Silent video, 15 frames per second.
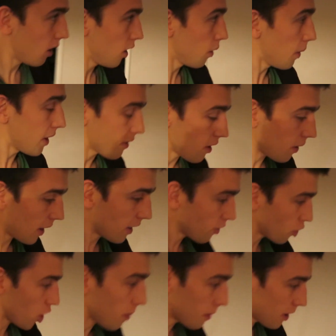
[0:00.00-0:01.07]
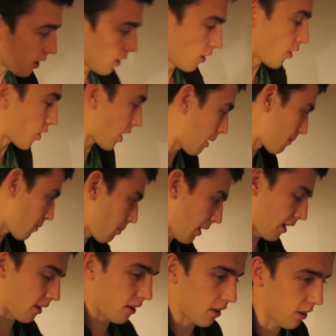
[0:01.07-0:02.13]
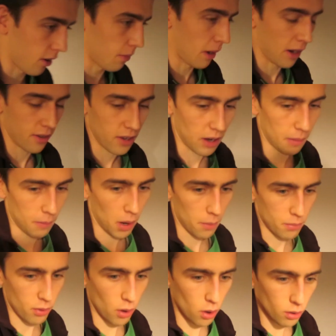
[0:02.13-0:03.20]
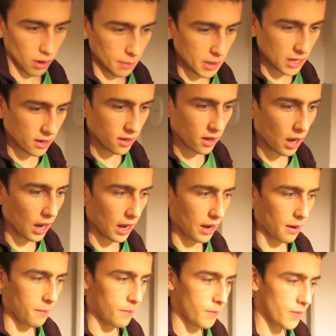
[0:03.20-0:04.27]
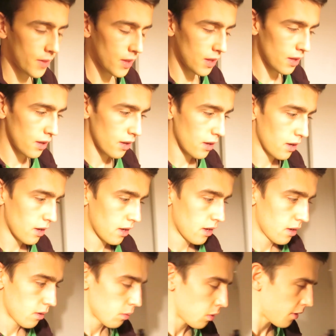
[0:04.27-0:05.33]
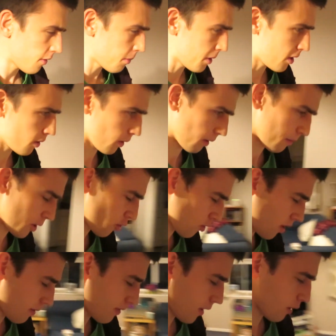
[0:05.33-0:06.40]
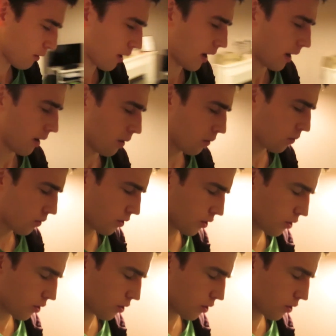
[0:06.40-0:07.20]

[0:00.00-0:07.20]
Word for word: Otherwise though, ladies and gentlemen, lunchtime spent a good amount of time programming. Um, what have I been doing? I've been trying to figure out...